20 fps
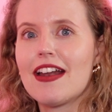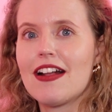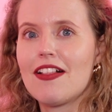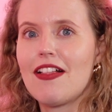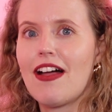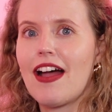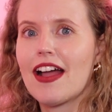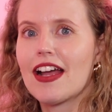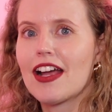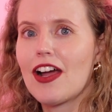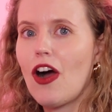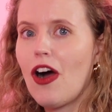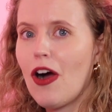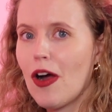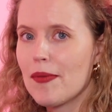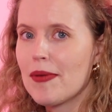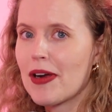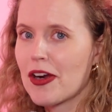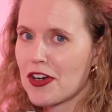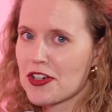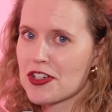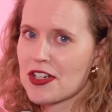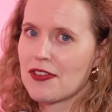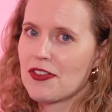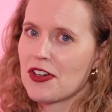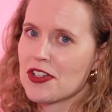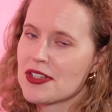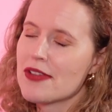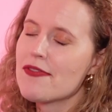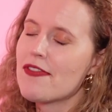are like, oh my gosh, I've
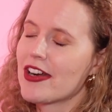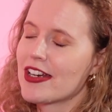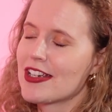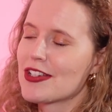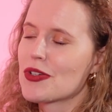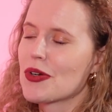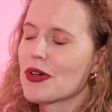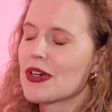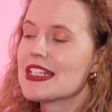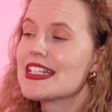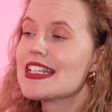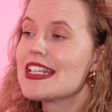got some funny stories,